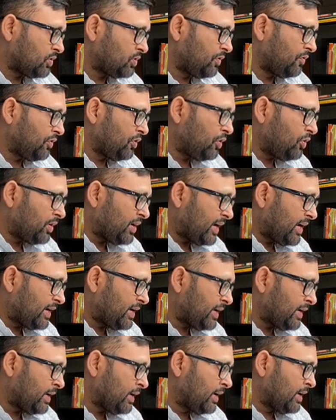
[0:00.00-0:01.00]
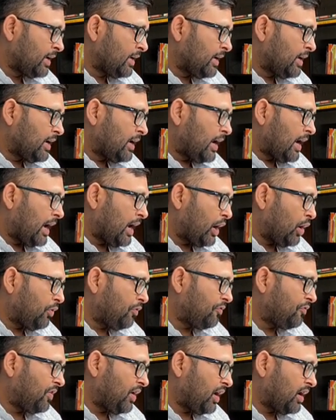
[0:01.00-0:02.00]
So if you look at it,
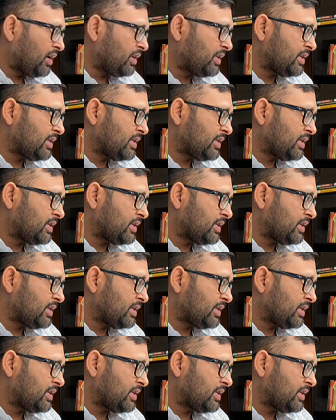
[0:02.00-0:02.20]
how far